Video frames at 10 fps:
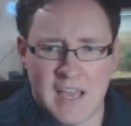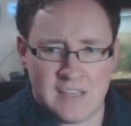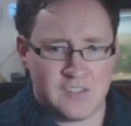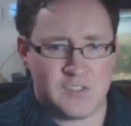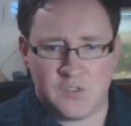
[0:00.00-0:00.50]

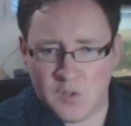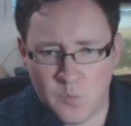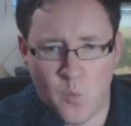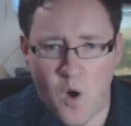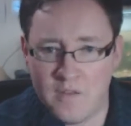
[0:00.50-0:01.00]
It's just
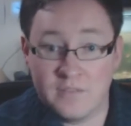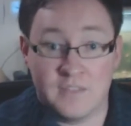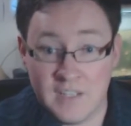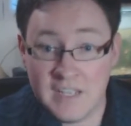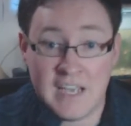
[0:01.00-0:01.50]
like
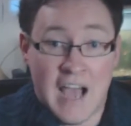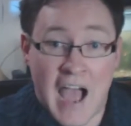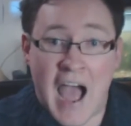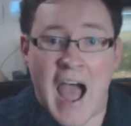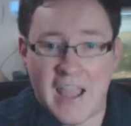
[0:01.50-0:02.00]
one
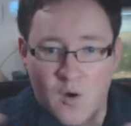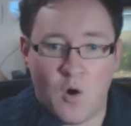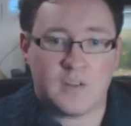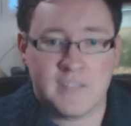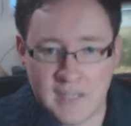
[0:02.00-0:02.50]
high
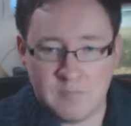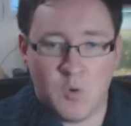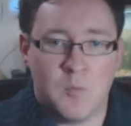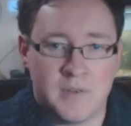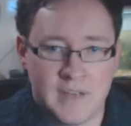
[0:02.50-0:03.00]
octane
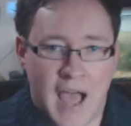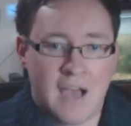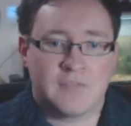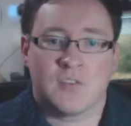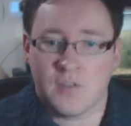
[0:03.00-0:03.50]
moment
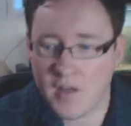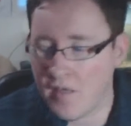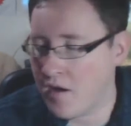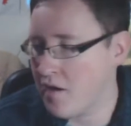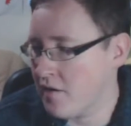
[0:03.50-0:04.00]
after
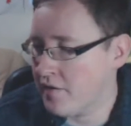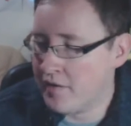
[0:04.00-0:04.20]
another,